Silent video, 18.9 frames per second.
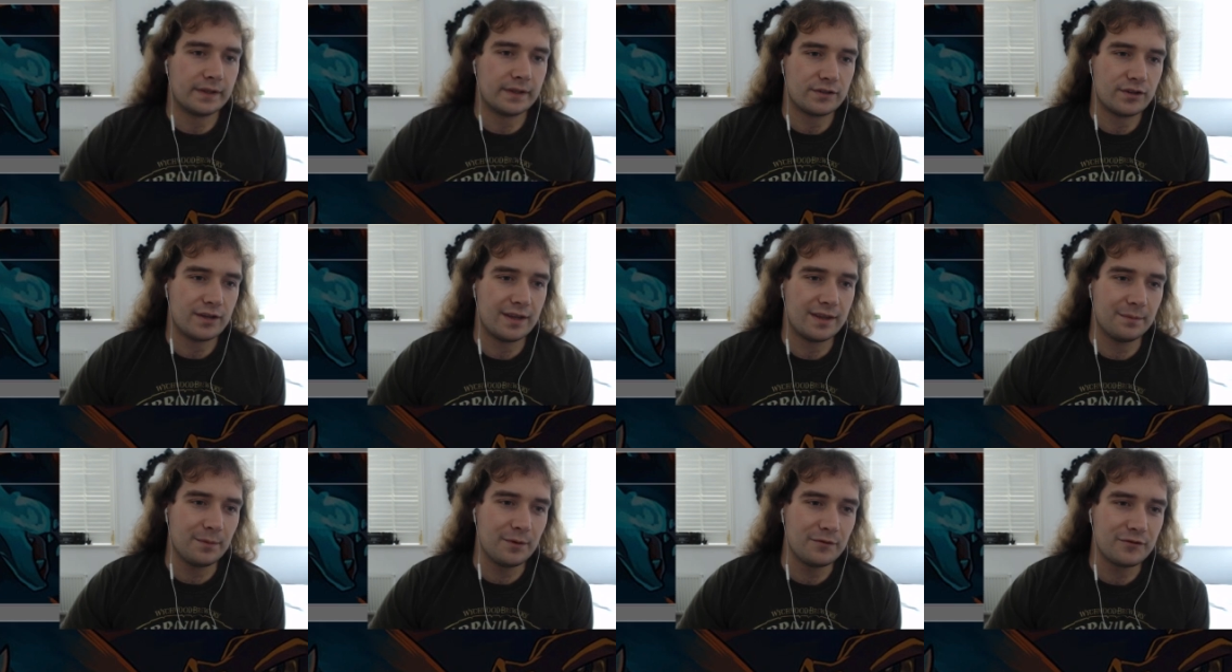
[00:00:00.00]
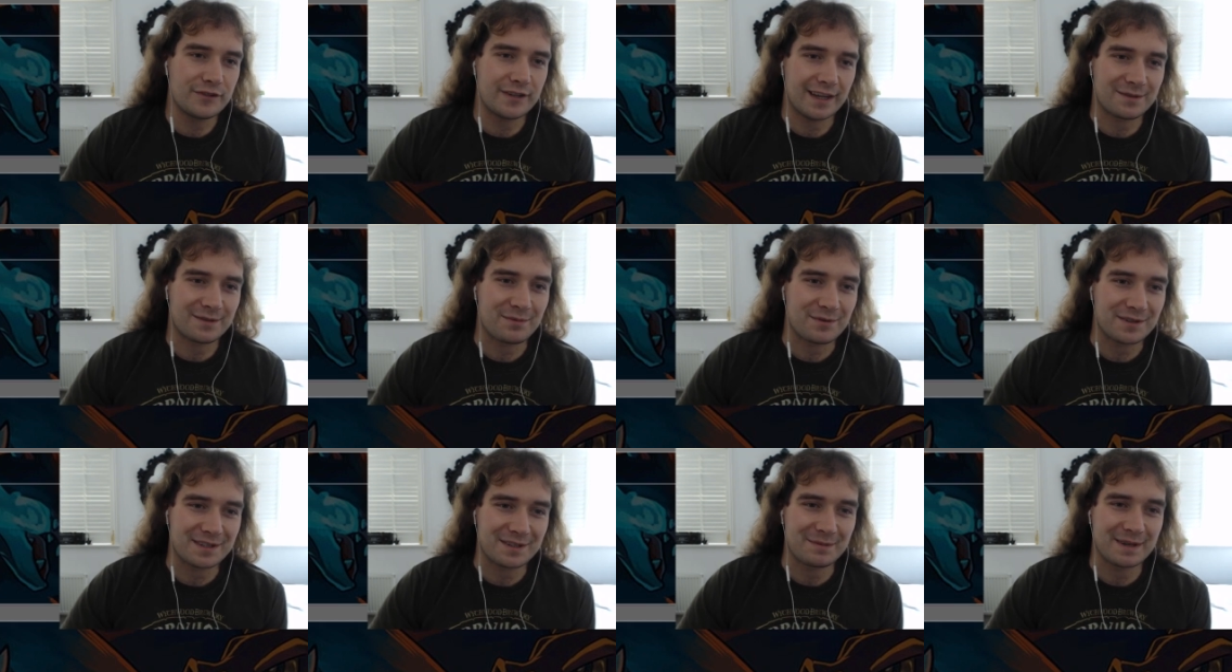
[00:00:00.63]
So yeah, the moveset I
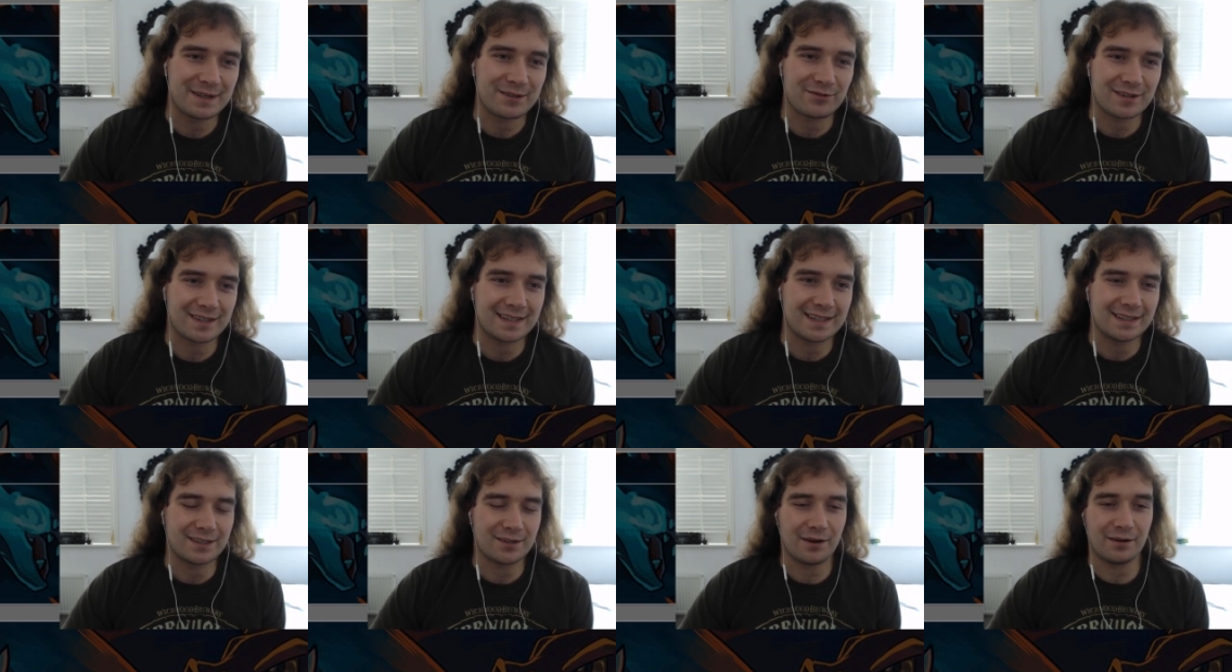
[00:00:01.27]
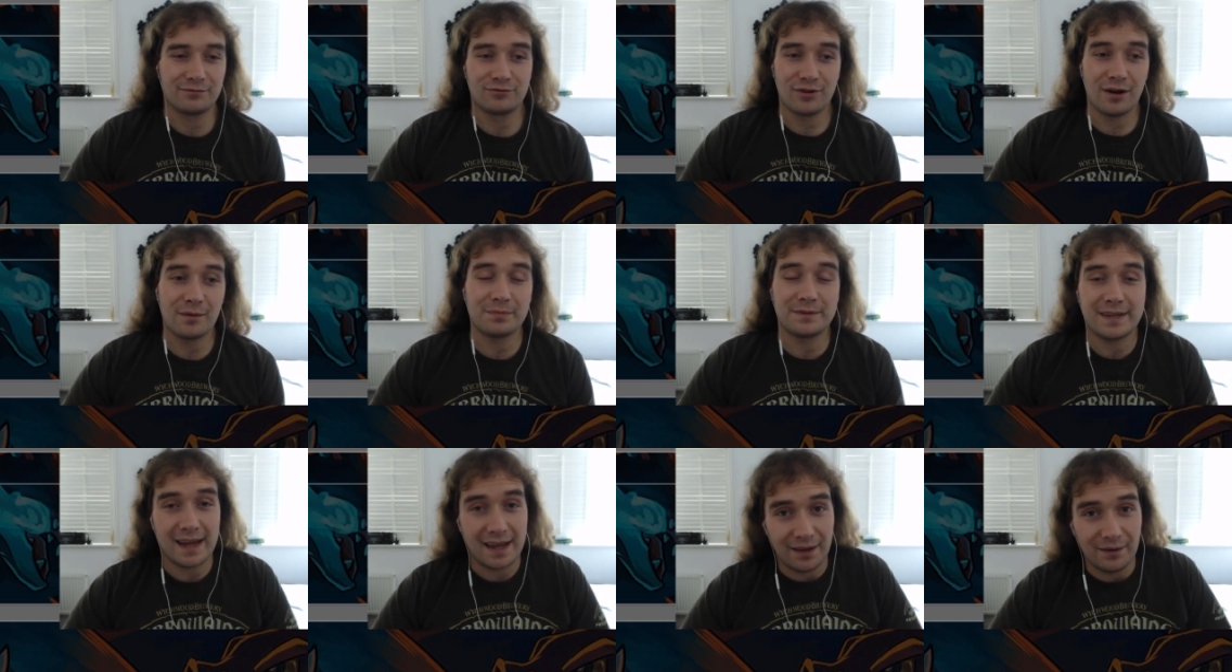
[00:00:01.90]
suppose is a bit interesting. So I've
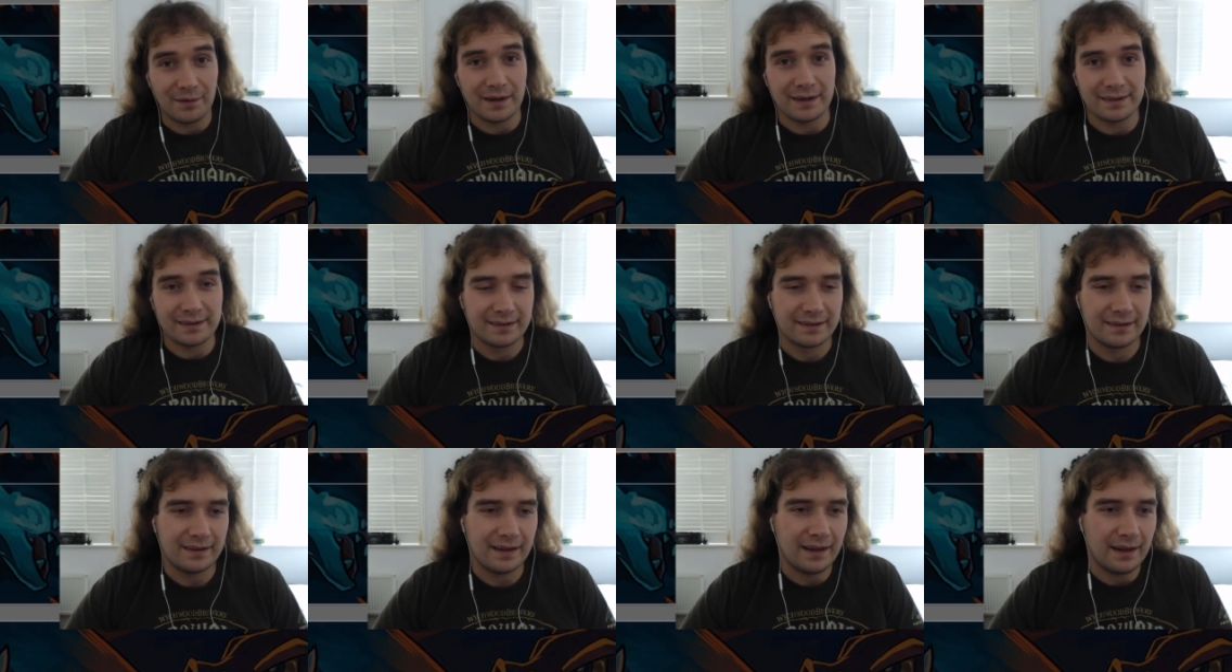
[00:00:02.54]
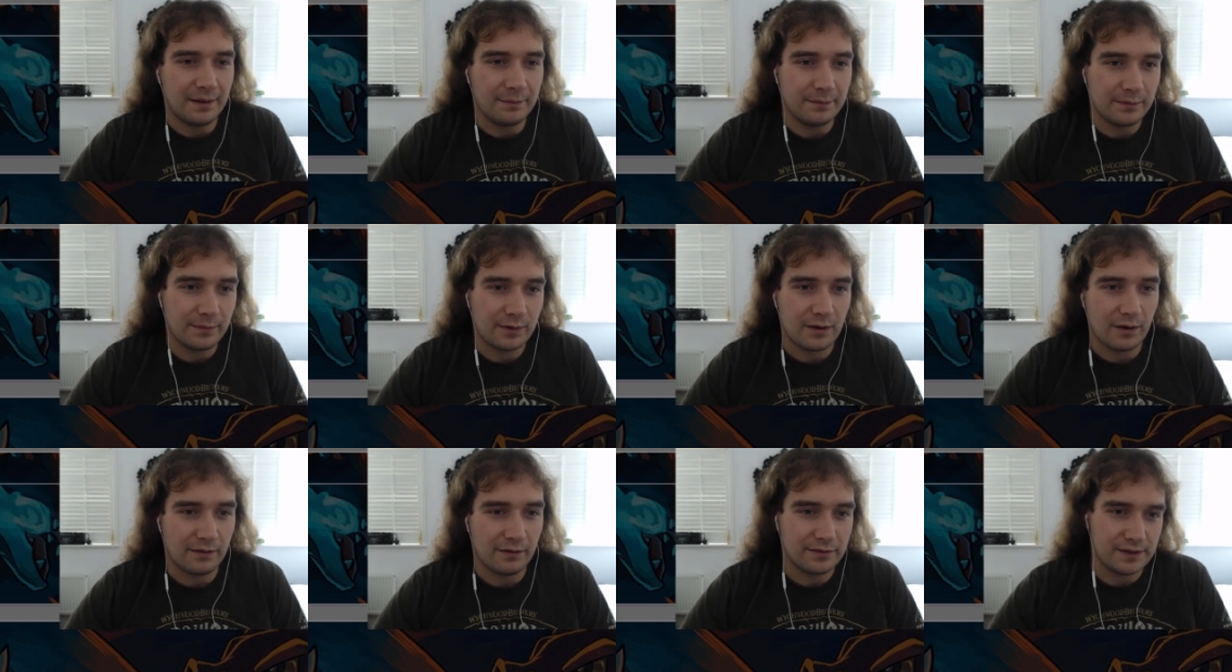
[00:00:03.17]
dropped Tailwind. We've
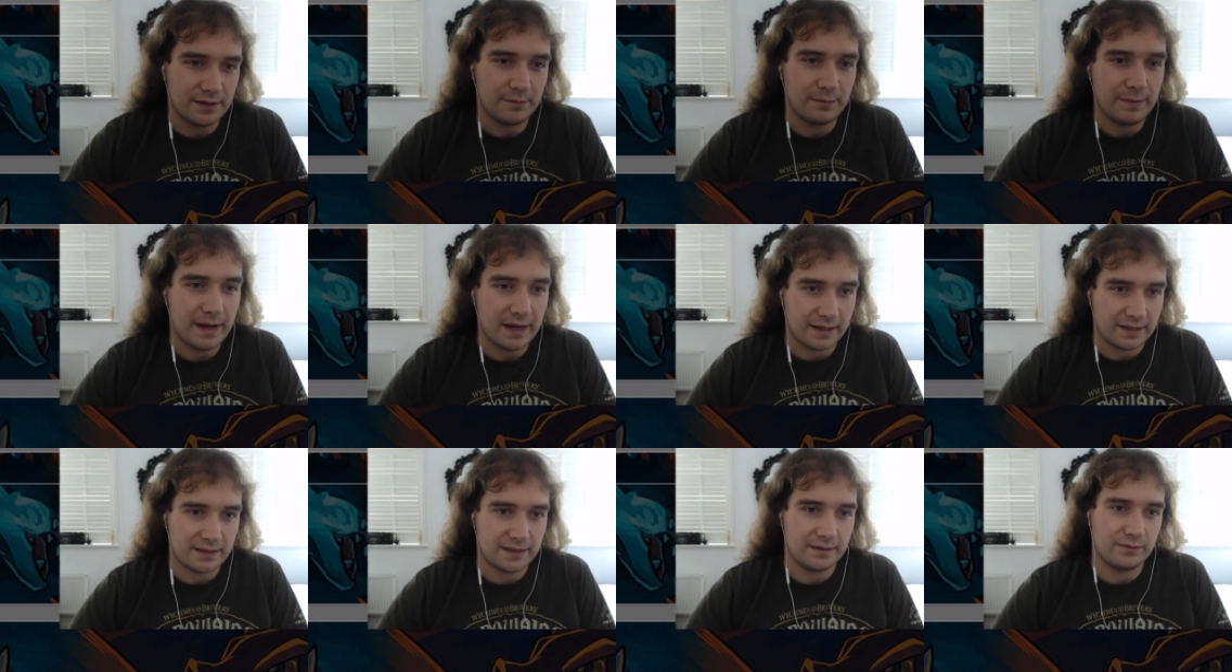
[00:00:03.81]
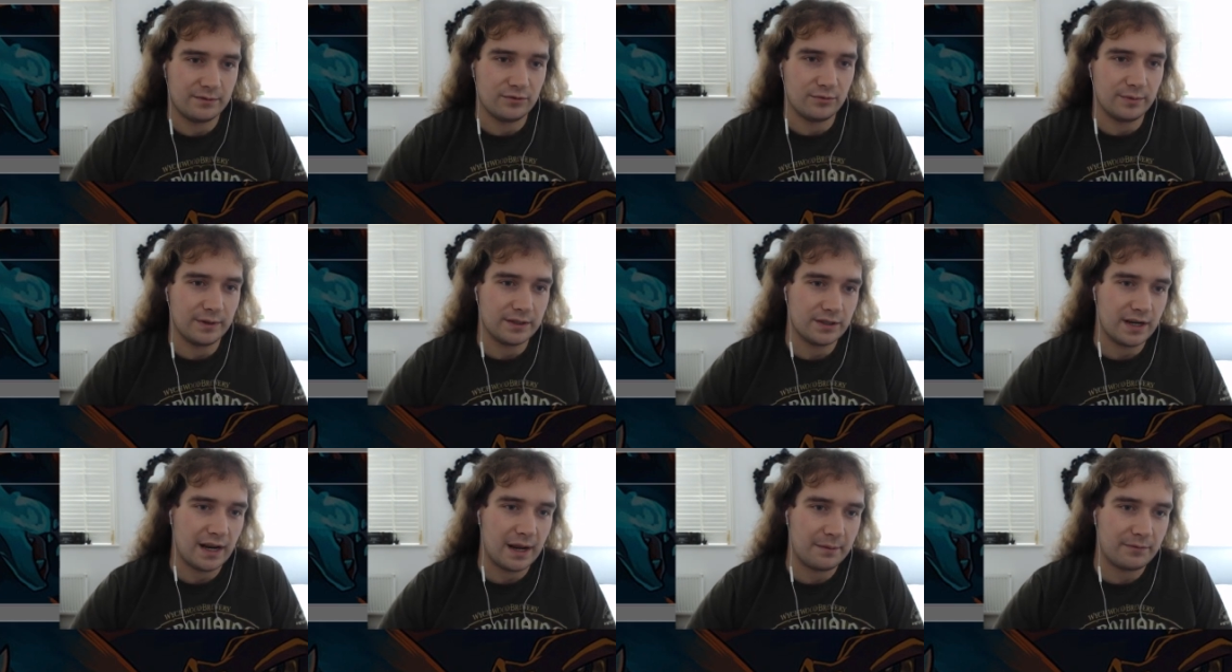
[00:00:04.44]
got obviously mixed Double
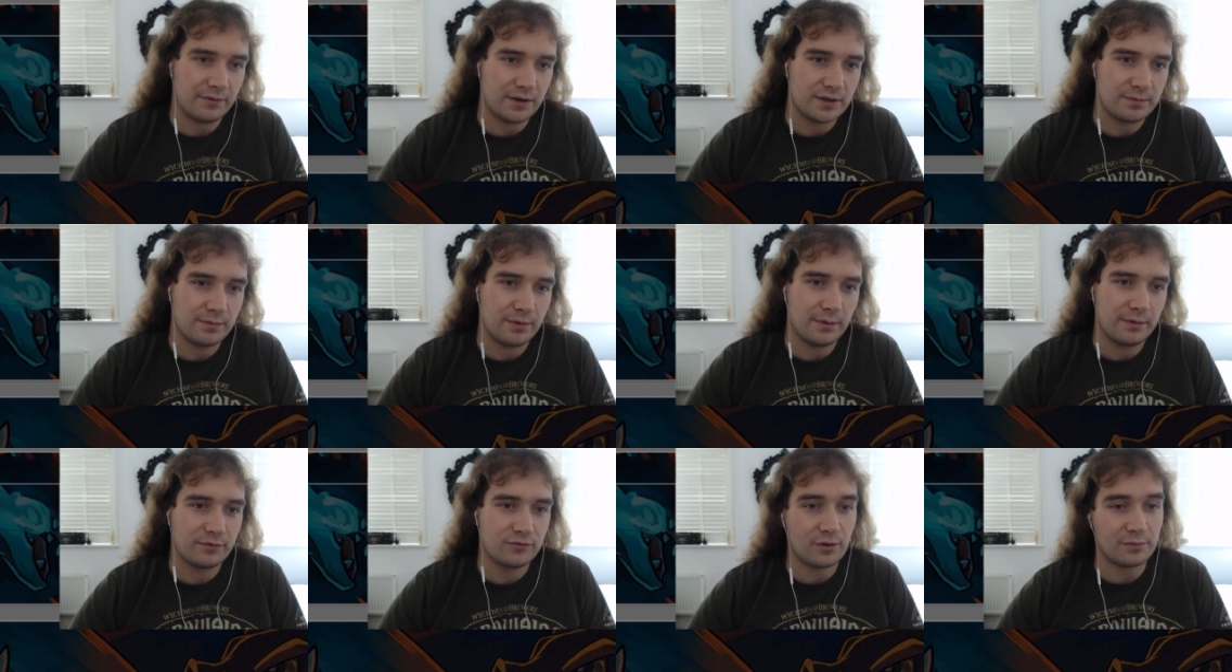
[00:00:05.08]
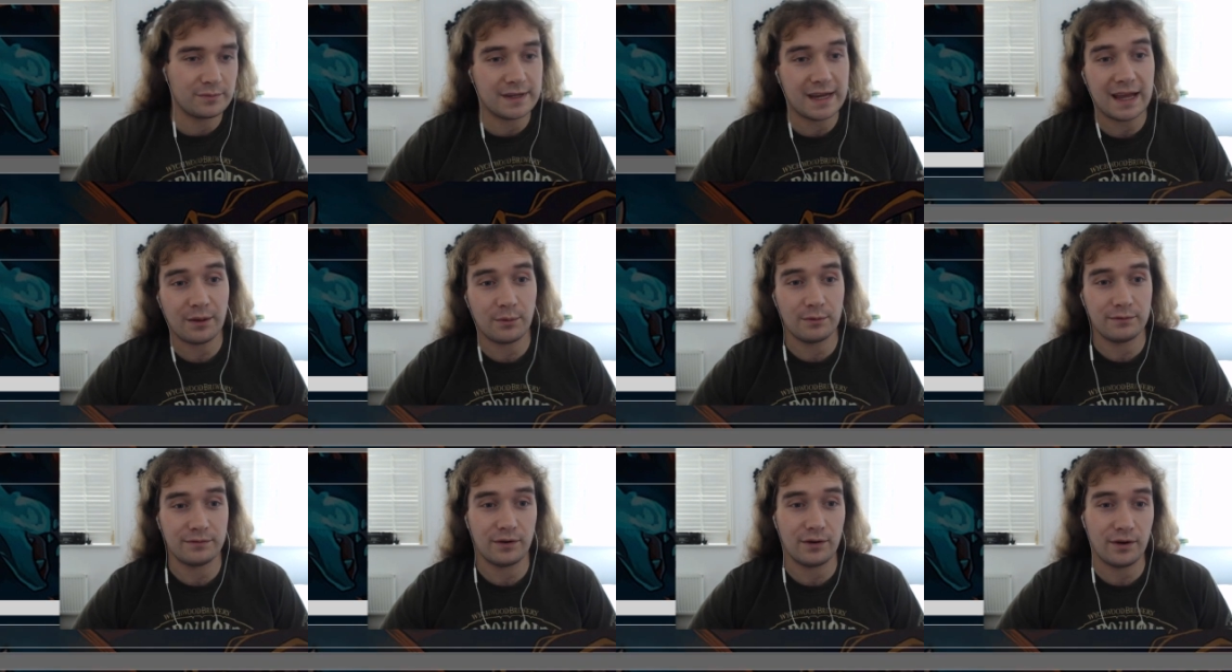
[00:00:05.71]
Legend Hyper Voice, but we've dropped
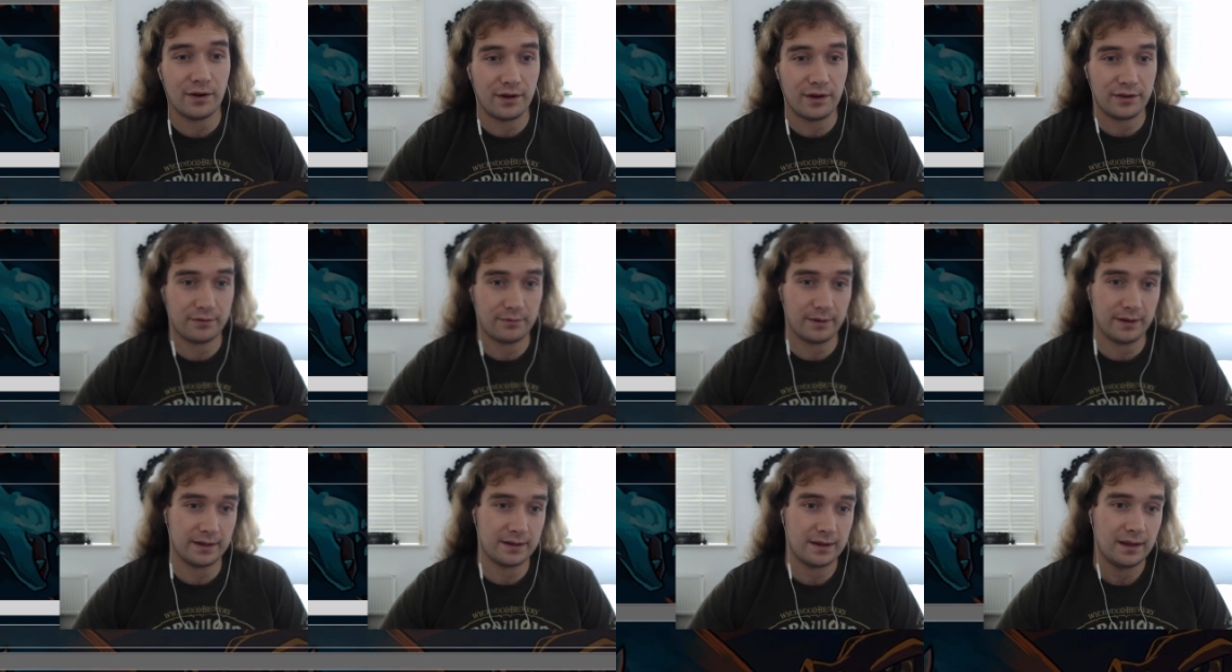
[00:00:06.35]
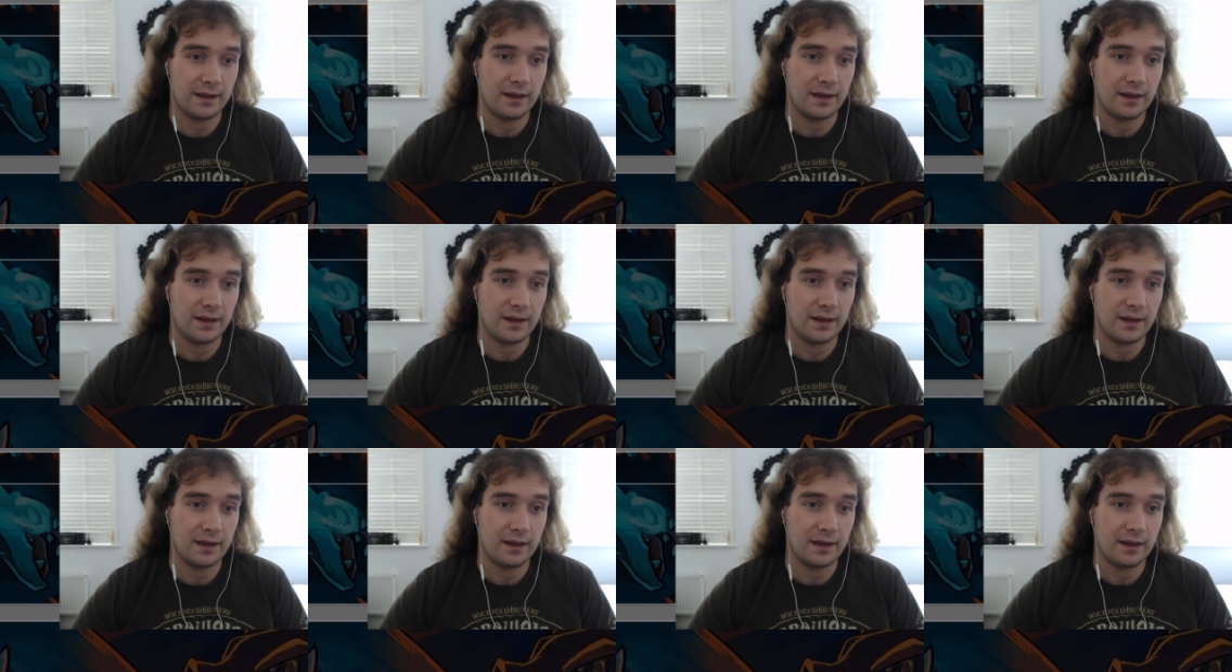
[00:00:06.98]
Tailwind for Earthquake.